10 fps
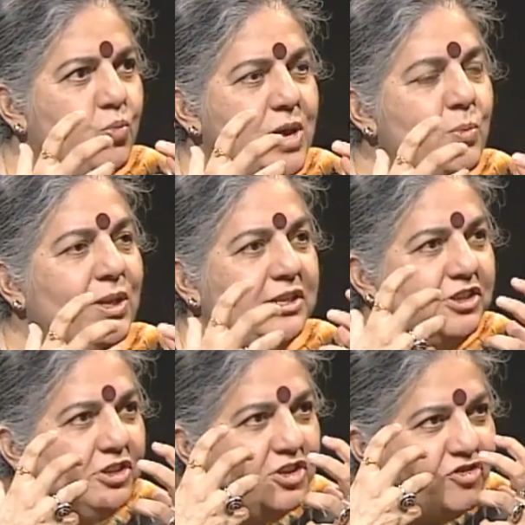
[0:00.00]
we
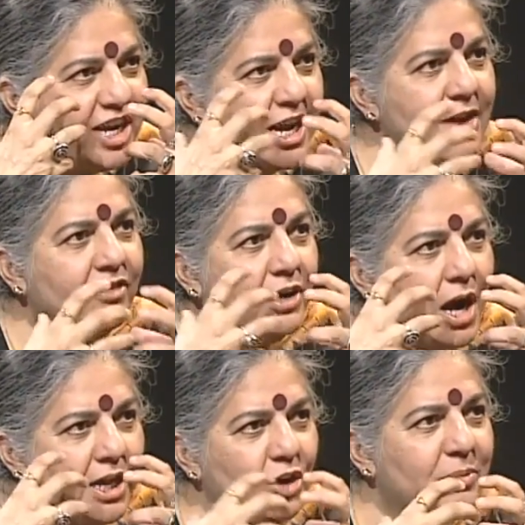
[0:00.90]
will recover
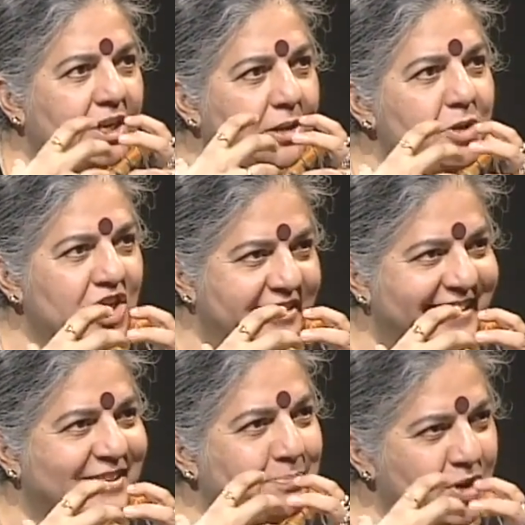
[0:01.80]
our human
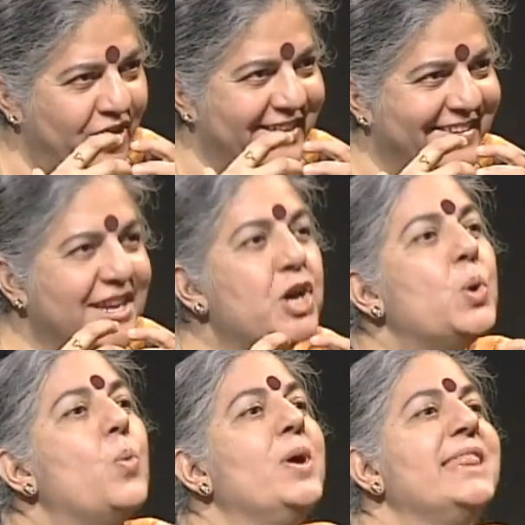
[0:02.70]
community spirit
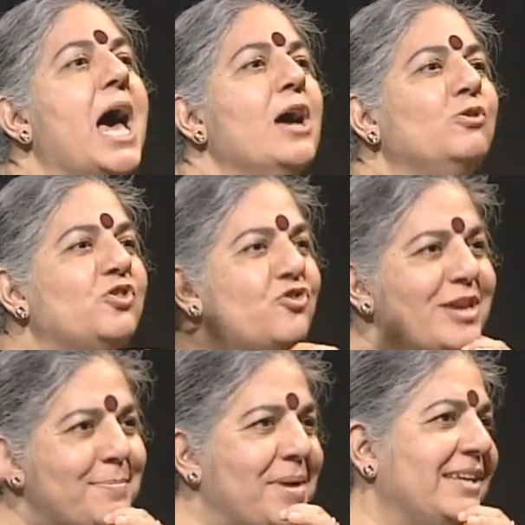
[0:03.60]
without
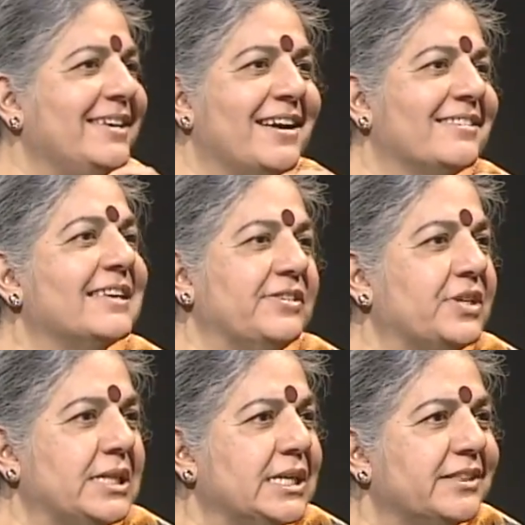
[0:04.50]
re-embedding
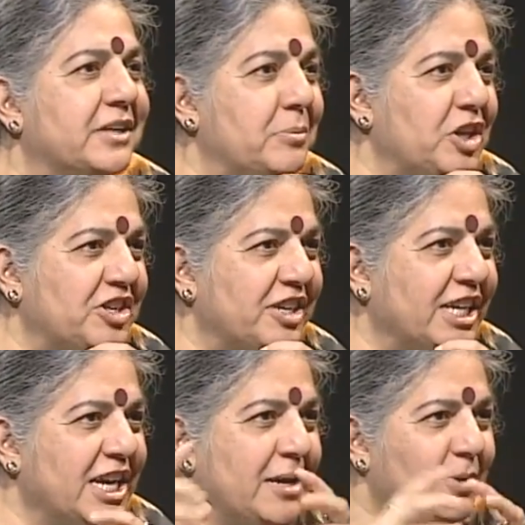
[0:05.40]
ourselves in the earth
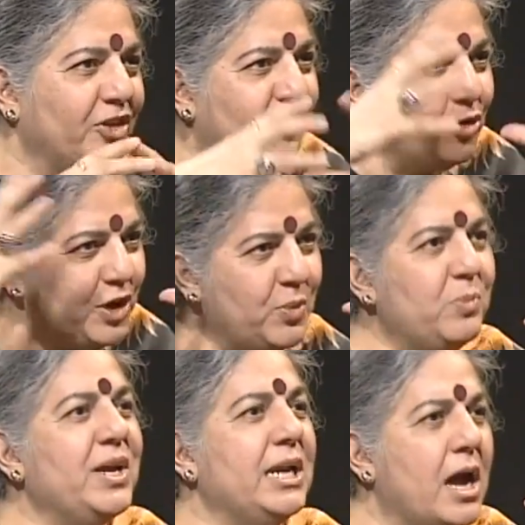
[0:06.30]
community. Because it's only
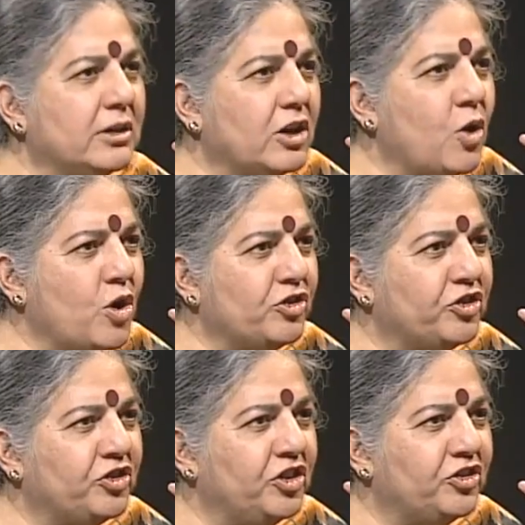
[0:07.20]
when we enlarge our
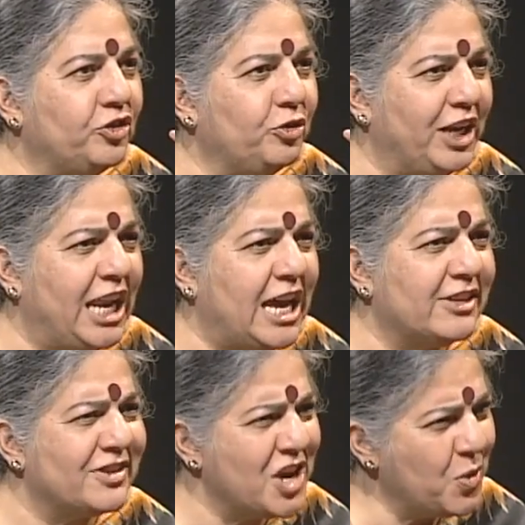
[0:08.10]
consciousness to
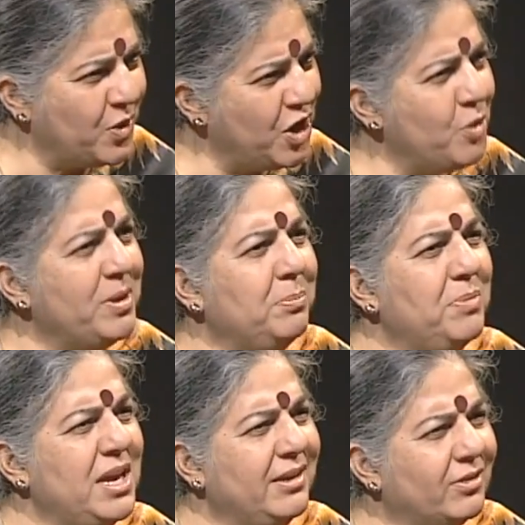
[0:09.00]
realize we are human
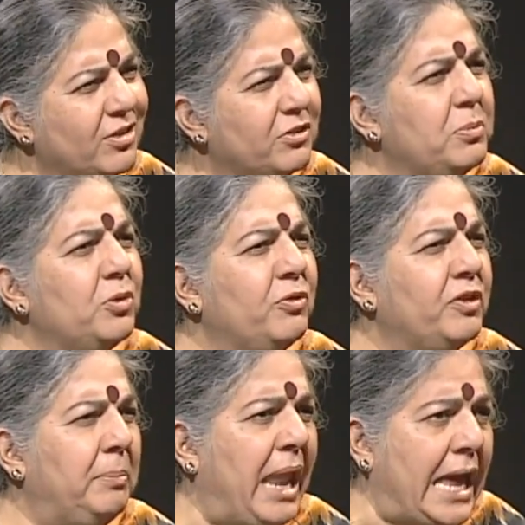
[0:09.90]
beings on this
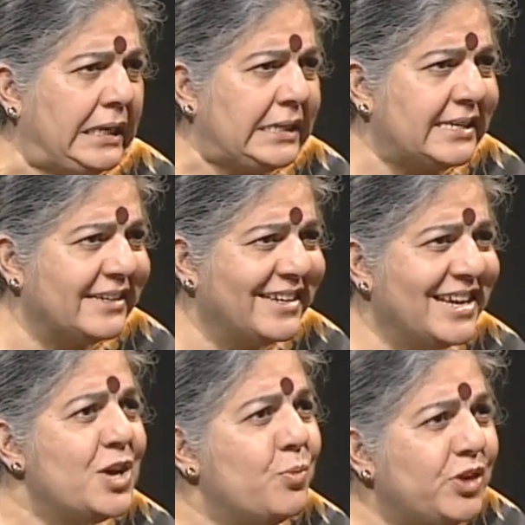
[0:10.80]
beautiful planet,
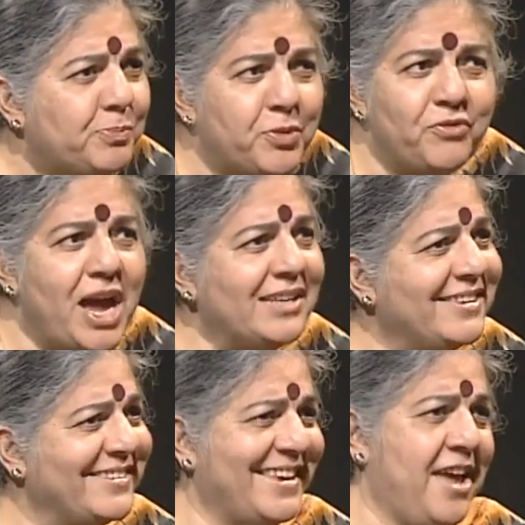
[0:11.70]
which
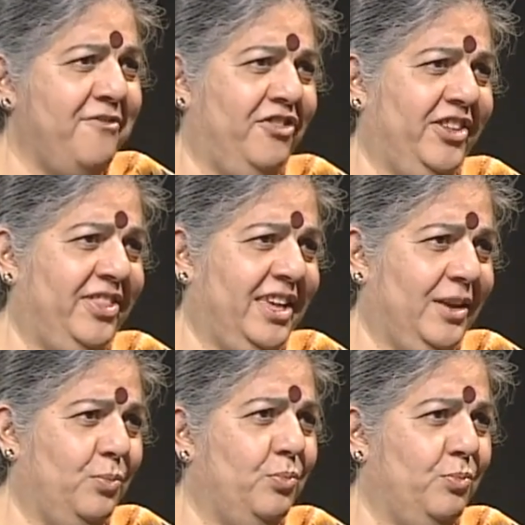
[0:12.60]
provides us
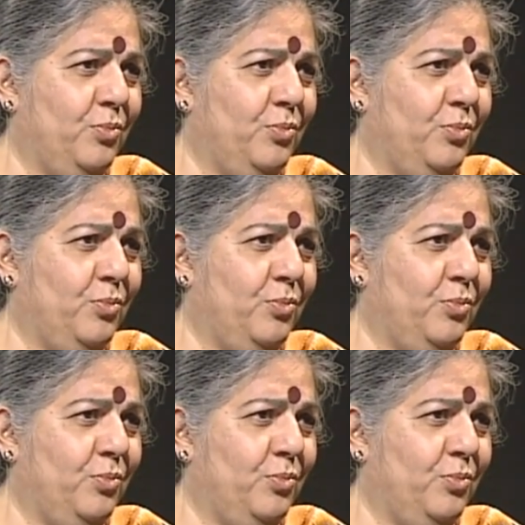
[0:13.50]
everything.